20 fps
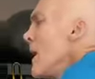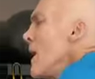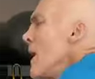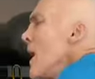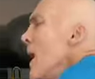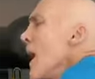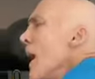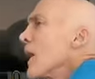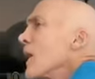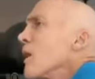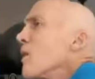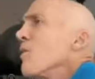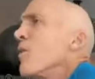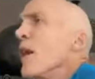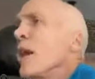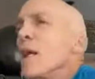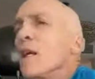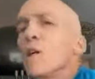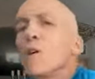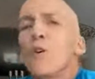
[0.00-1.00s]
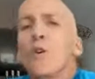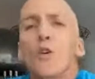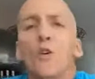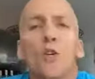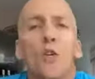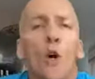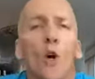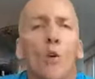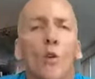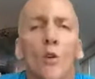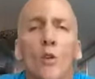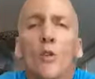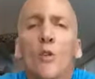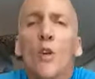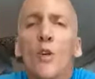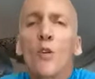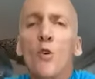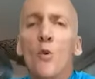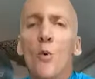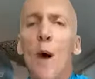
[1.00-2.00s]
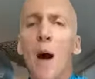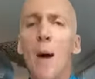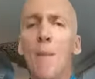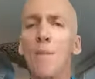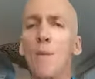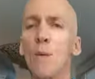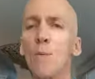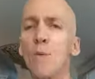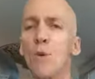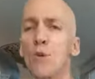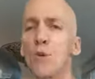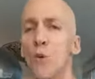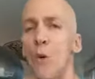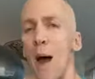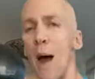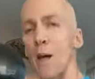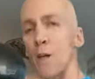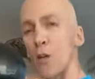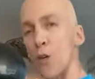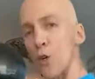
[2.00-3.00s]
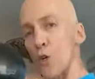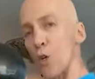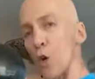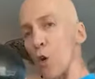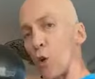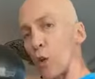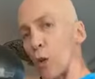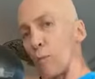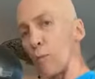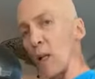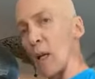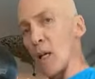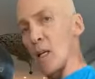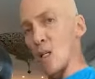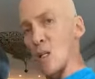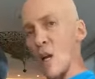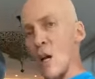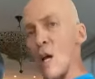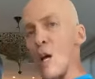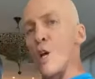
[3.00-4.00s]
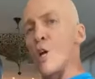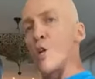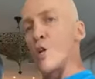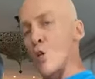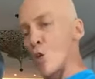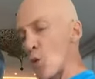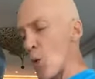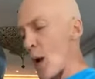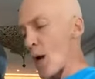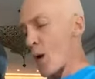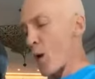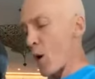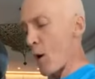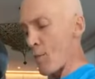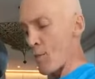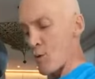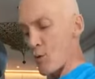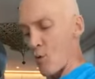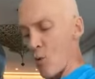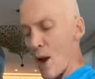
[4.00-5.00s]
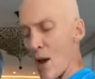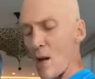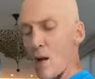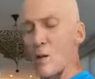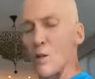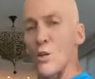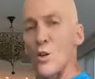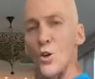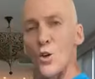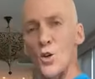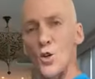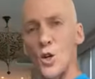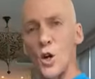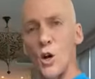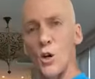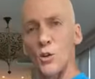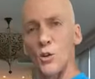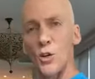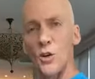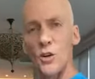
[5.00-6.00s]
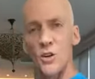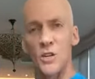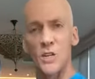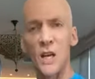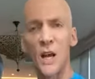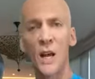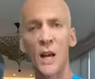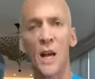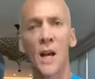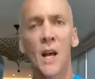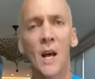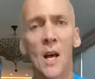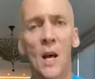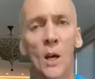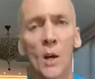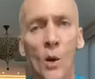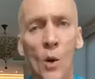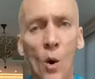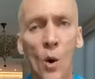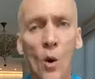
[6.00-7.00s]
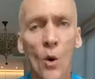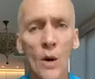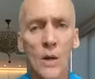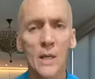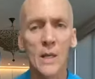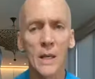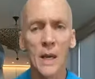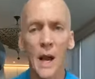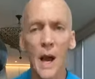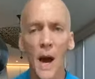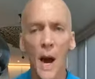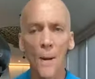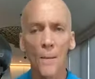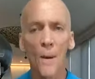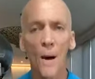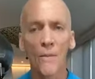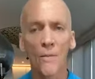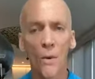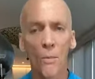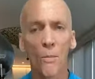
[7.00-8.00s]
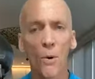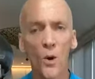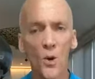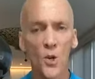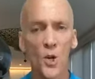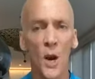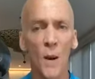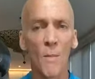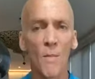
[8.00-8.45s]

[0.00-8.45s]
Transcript: elevating your shoulders to drop them, retract your shoulder blades, straight arms right under your shoulders, core. It's the up of a push-up,